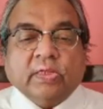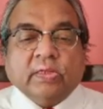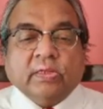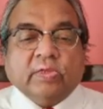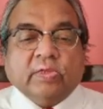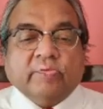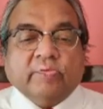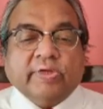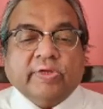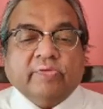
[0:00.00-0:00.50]

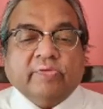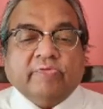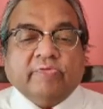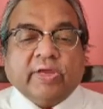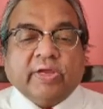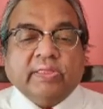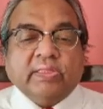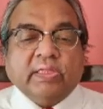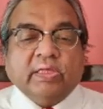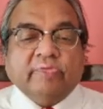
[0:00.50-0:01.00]
Now we
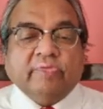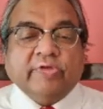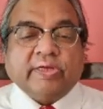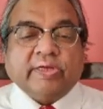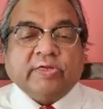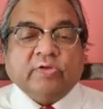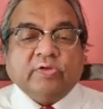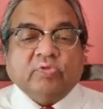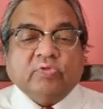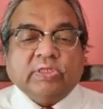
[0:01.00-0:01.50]
define the
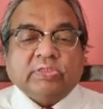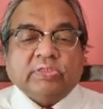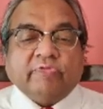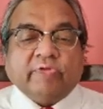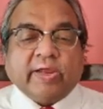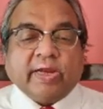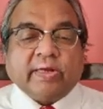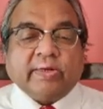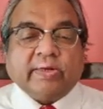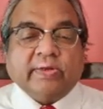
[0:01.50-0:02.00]
effectiveness
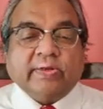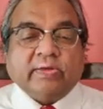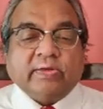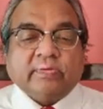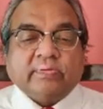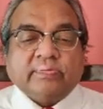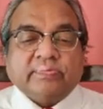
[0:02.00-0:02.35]
factor,